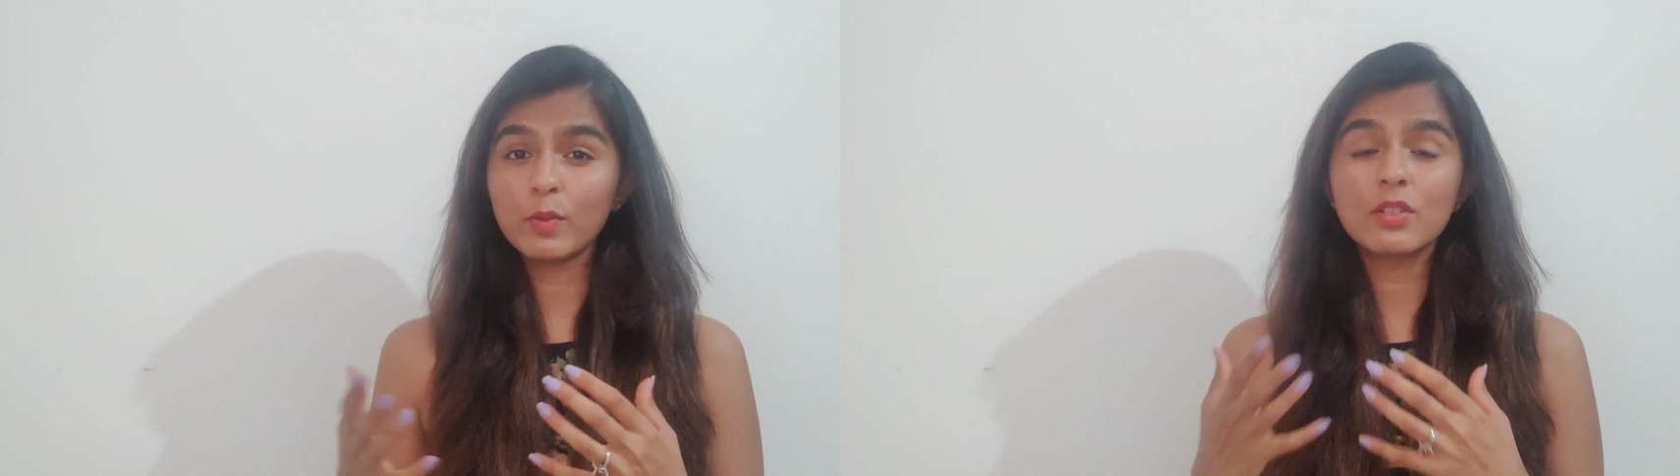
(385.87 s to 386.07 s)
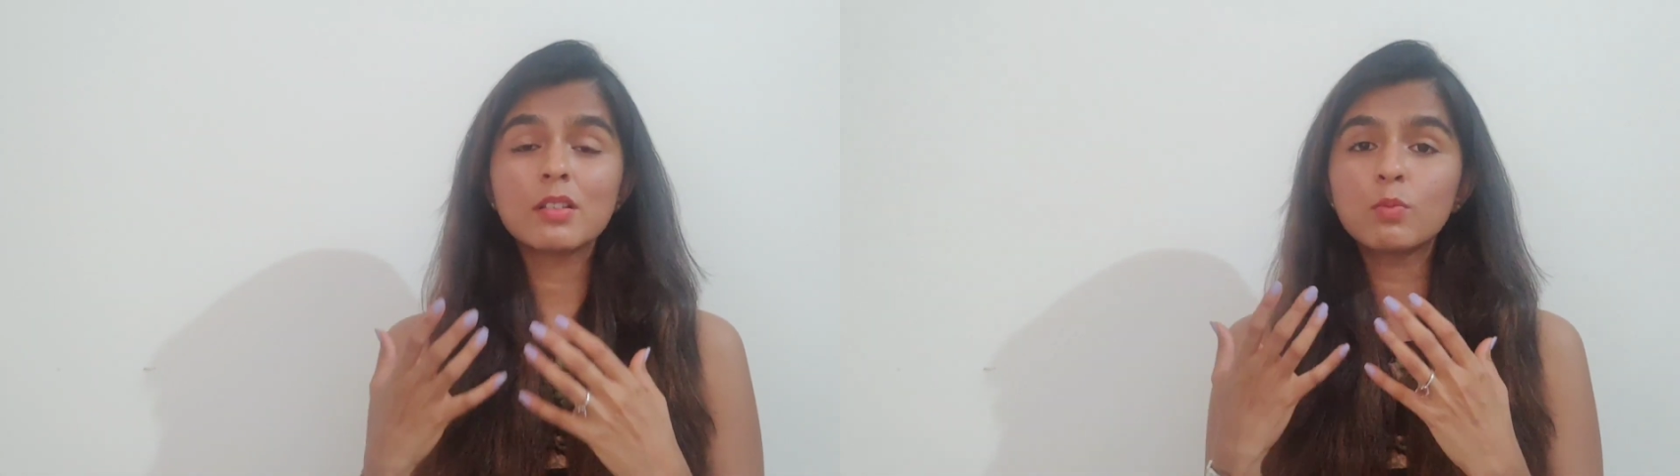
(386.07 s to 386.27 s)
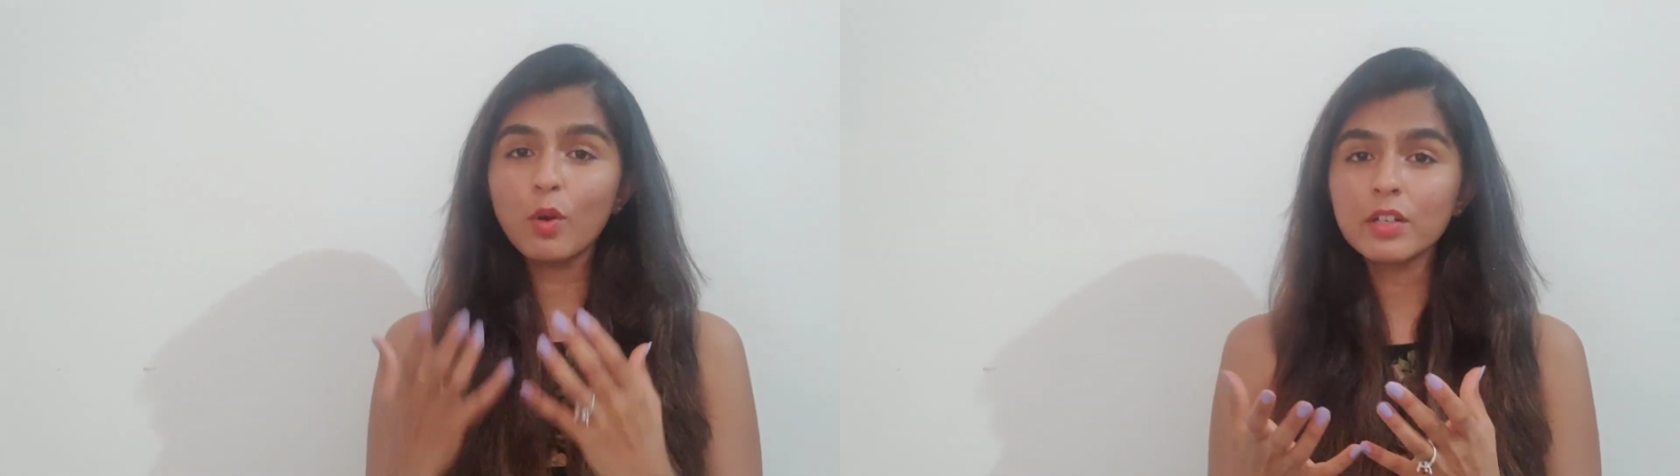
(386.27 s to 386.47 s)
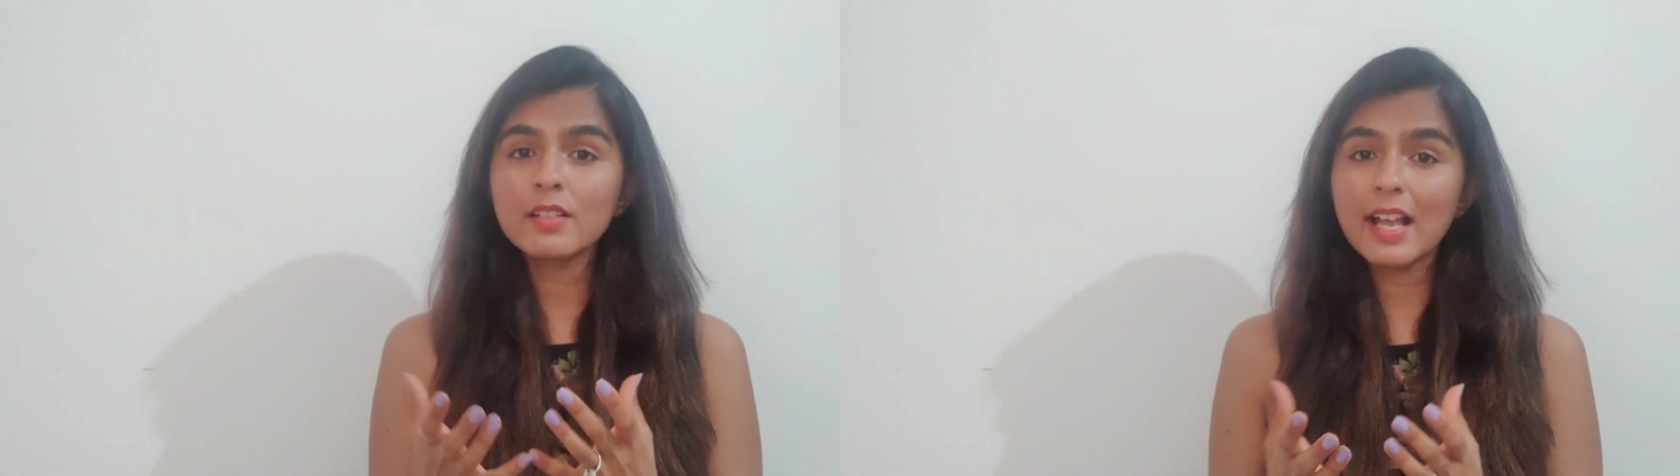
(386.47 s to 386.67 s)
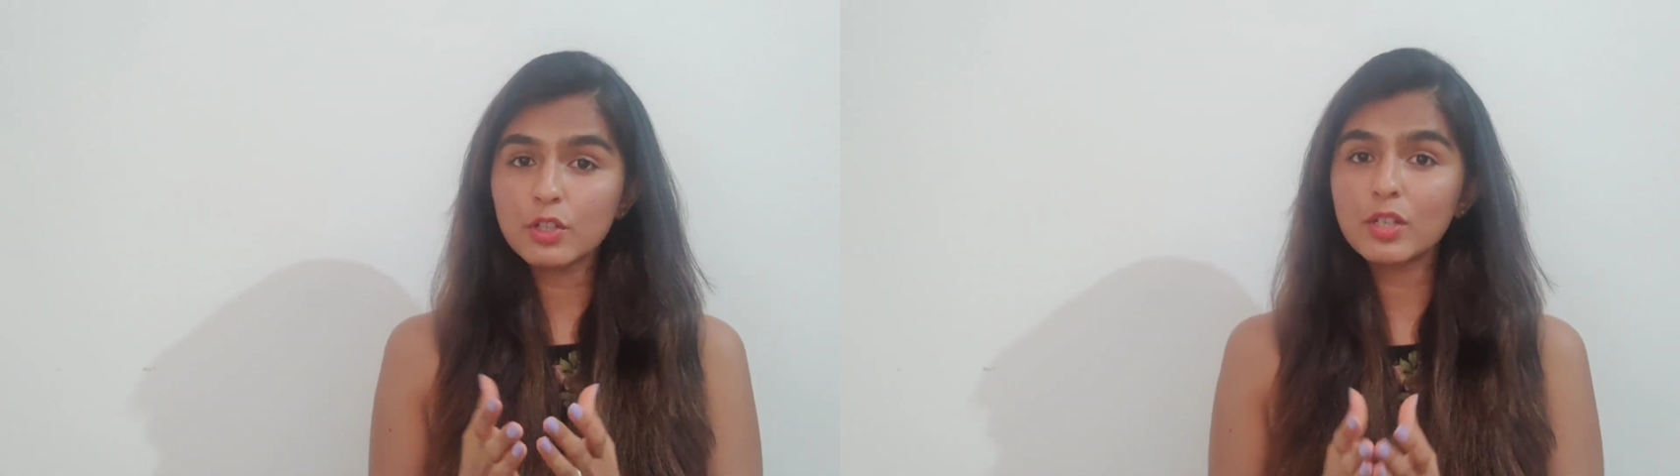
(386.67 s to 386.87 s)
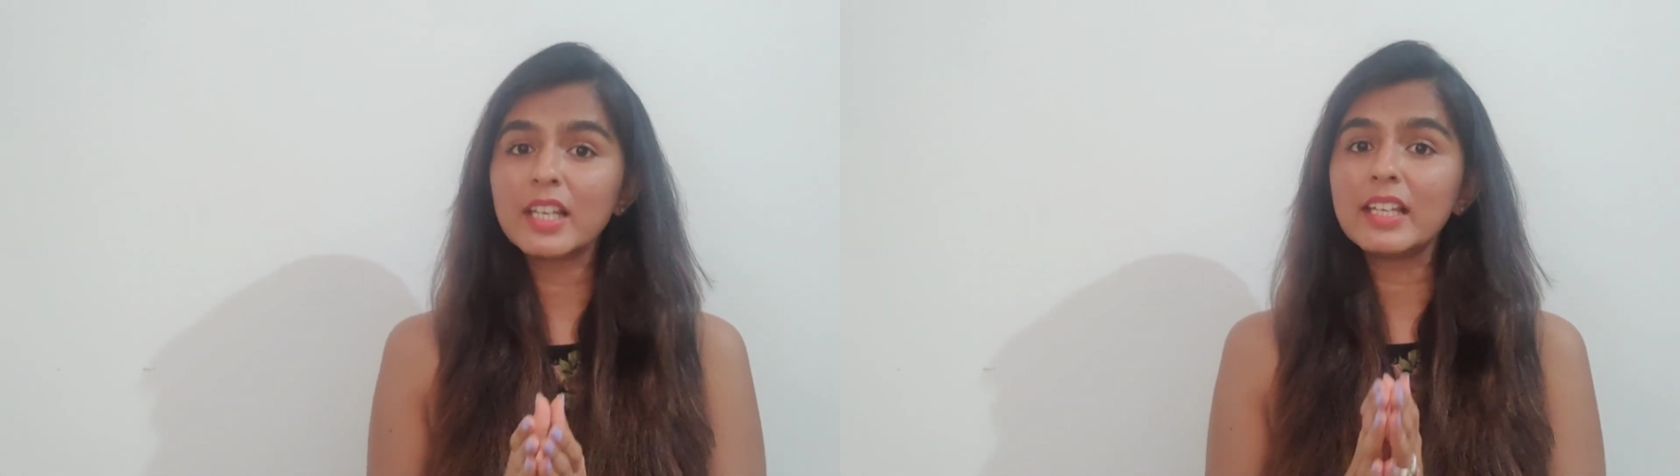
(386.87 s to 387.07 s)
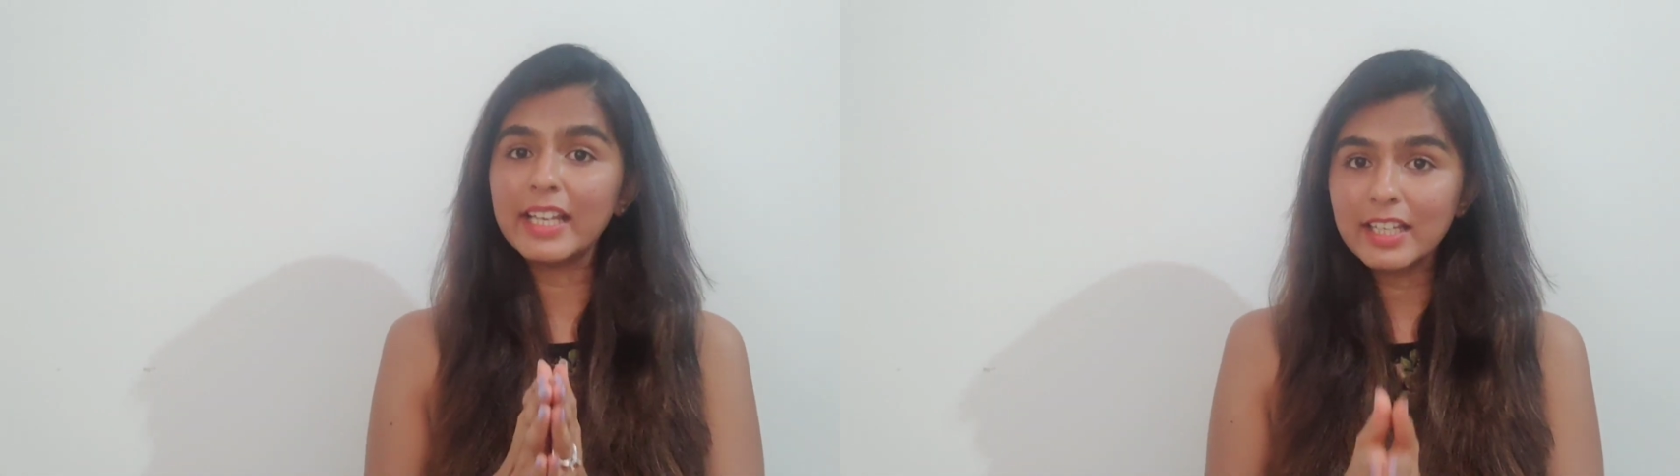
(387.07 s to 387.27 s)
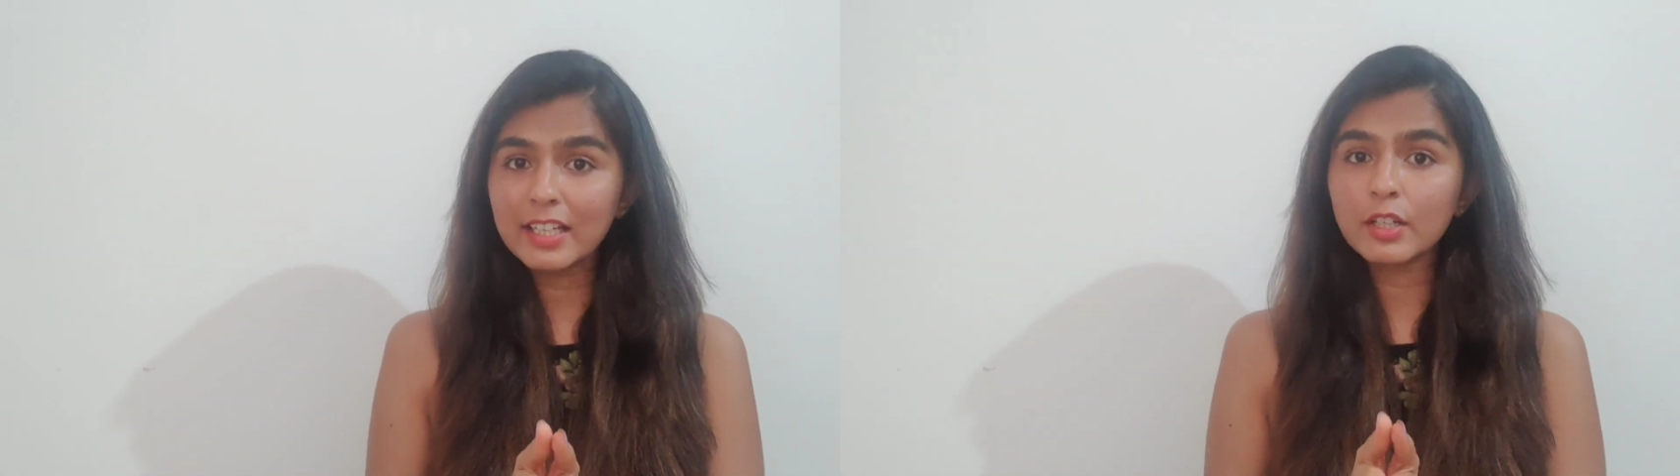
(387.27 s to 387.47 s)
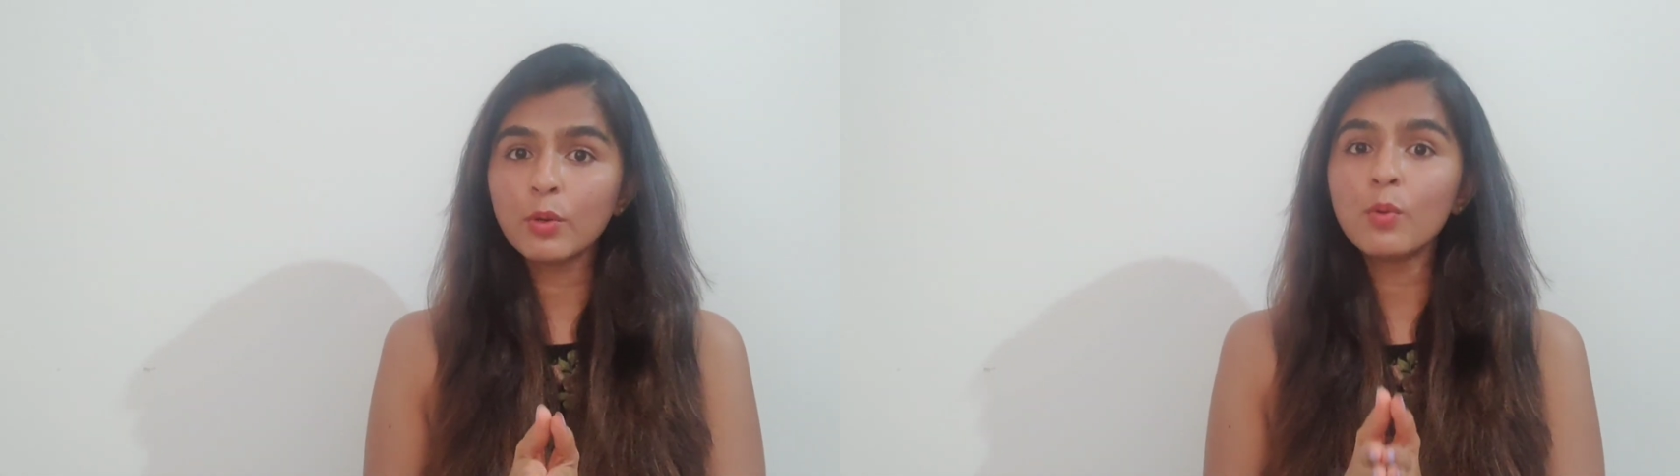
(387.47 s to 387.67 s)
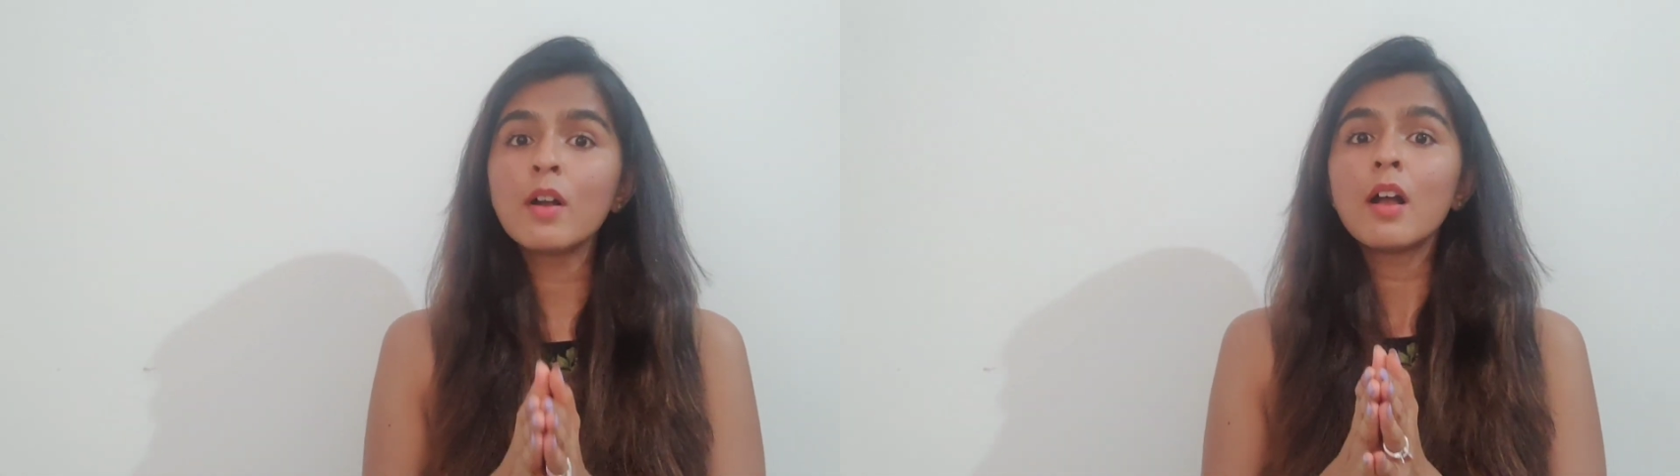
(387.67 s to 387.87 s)
which is what is actually leading
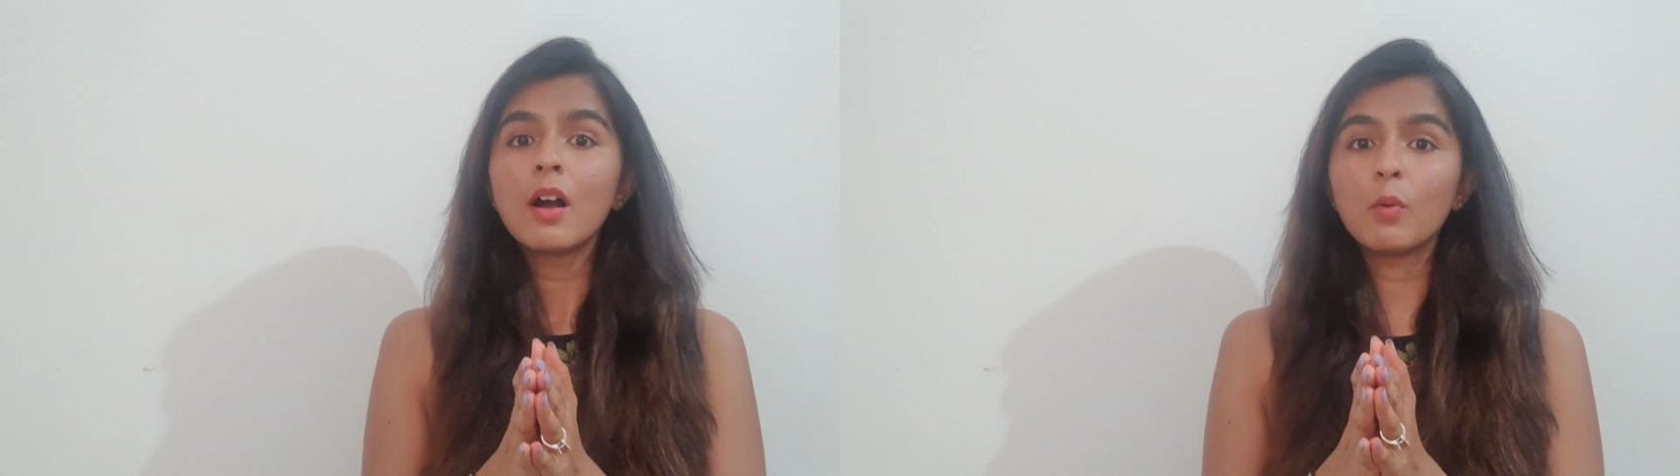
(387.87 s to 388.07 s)
to